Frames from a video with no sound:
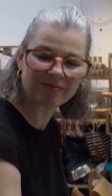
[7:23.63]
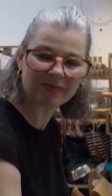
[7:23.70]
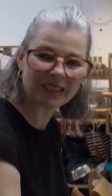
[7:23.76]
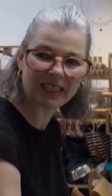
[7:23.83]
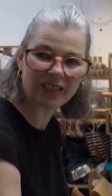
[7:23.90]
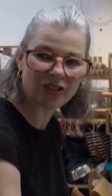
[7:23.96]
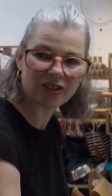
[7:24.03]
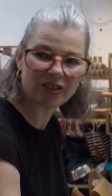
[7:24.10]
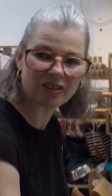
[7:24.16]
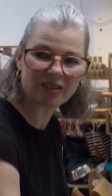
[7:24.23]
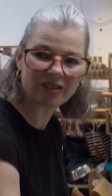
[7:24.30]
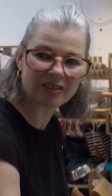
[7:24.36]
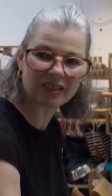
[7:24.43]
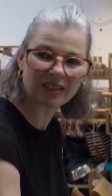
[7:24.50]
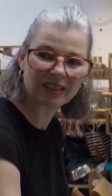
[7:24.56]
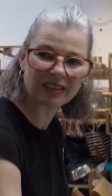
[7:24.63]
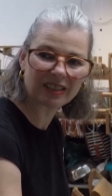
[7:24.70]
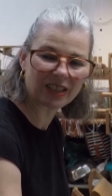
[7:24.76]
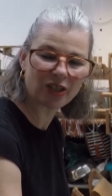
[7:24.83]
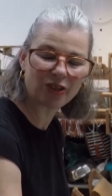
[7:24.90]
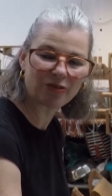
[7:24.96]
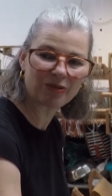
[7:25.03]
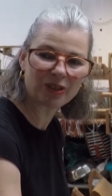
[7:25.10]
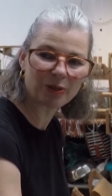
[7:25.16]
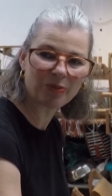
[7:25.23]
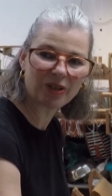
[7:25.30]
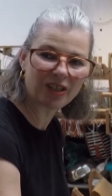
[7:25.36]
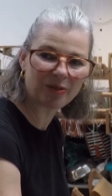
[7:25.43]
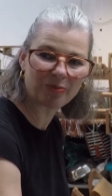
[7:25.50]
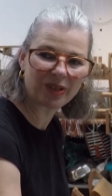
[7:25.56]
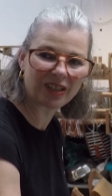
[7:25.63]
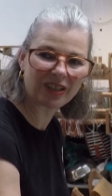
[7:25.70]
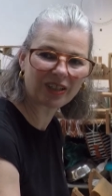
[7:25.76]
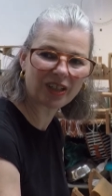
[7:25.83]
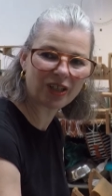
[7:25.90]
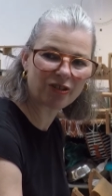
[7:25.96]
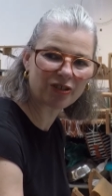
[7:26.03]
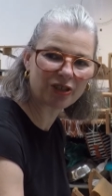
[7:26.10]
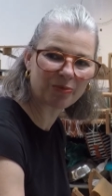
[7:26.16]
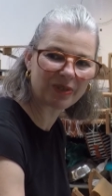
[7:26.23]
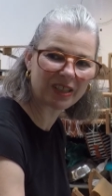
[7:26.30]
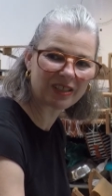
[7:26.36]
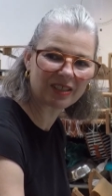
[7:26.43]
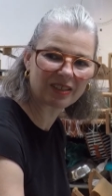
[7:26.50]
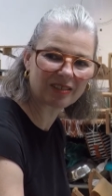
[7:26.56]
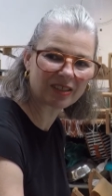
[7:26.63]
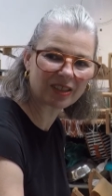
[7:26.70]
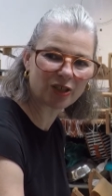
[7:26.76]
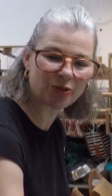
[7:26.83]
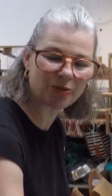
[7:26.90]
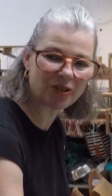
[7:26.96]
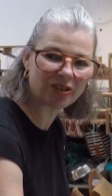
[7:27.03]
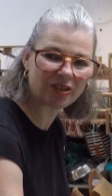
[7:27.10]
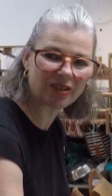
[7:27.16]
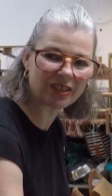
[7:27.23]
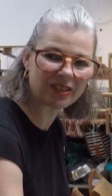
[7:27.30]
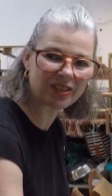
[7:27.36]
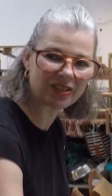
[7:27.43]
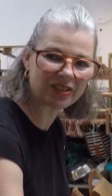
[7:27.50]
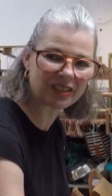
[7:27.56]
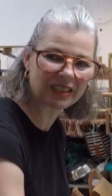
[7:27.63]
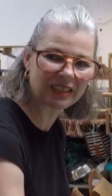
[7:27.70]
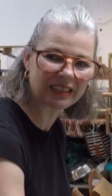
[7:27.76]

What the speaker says: teachers who inspired me and encouraged me to go to art college.